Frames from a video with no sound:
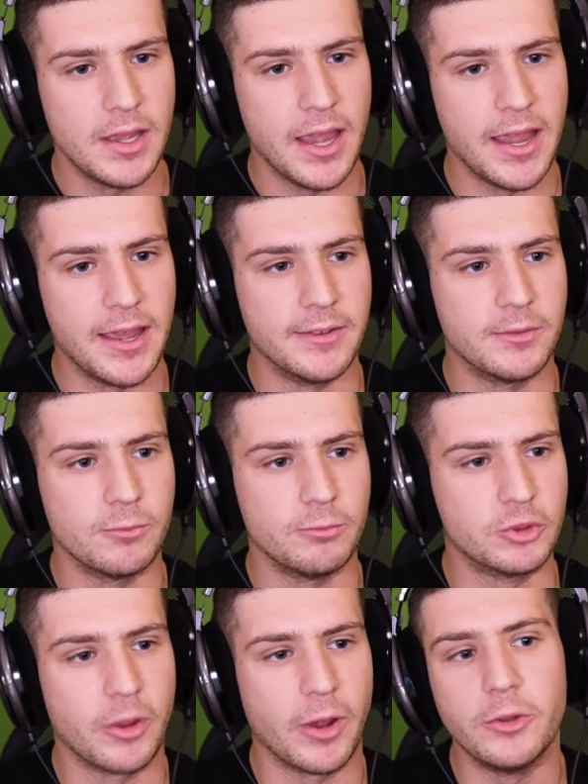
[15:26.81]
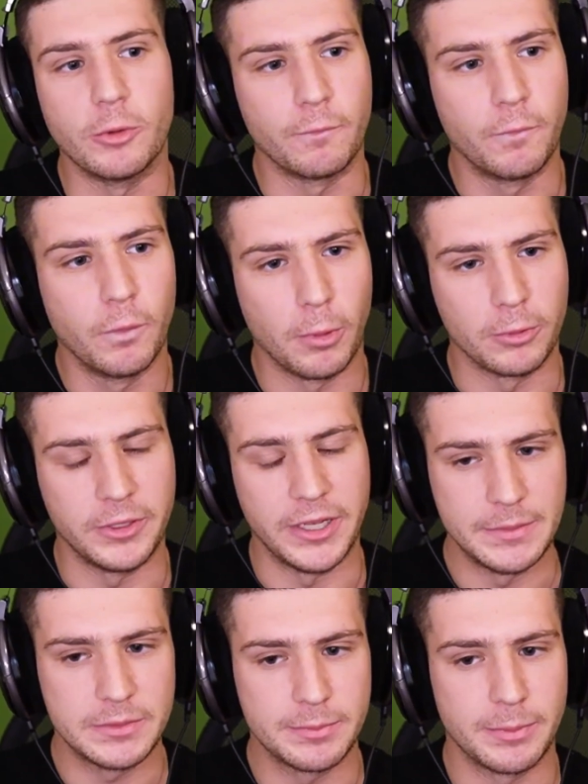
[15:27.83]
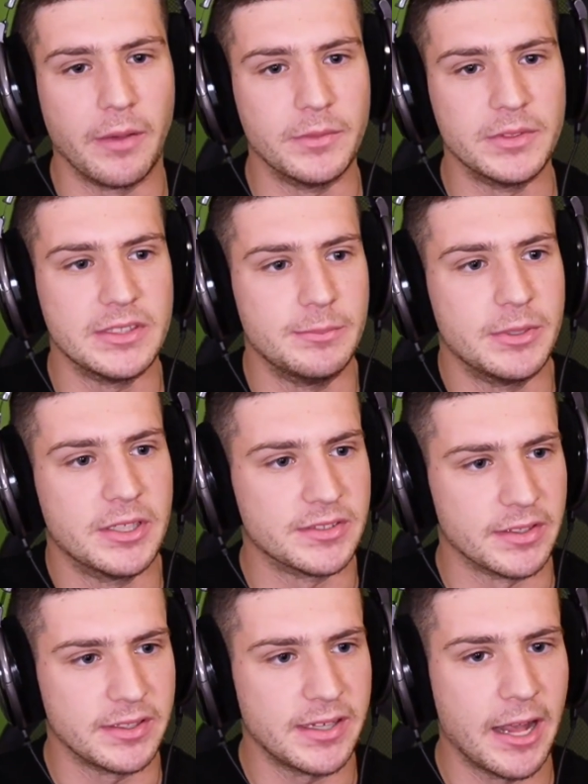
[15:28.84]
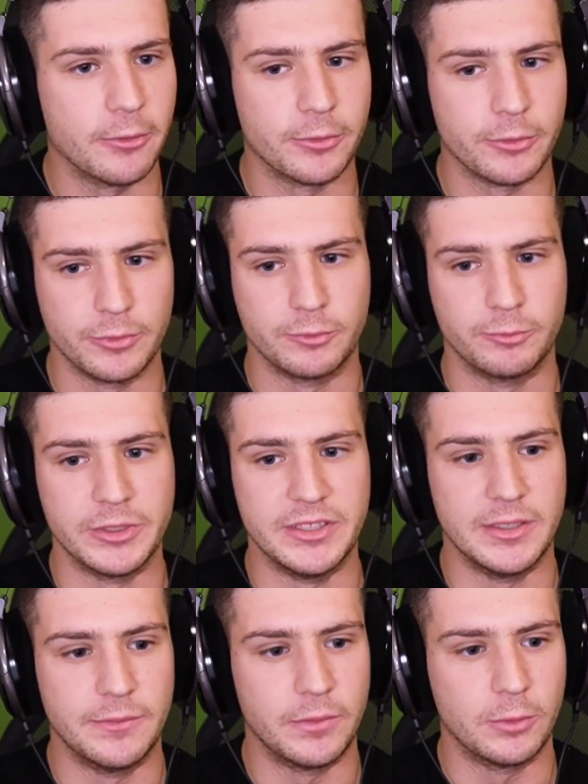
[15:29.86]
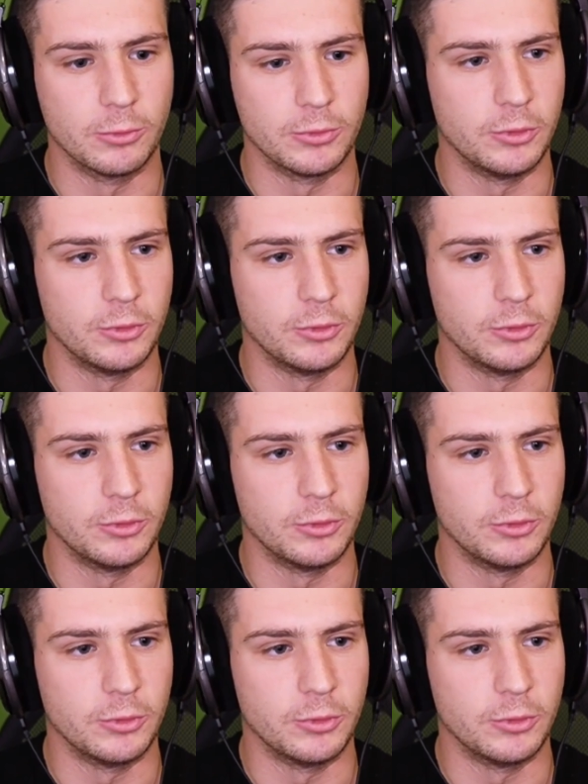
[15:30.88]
and we try and go to football games, but obviously because of the calendar, it was really difficult.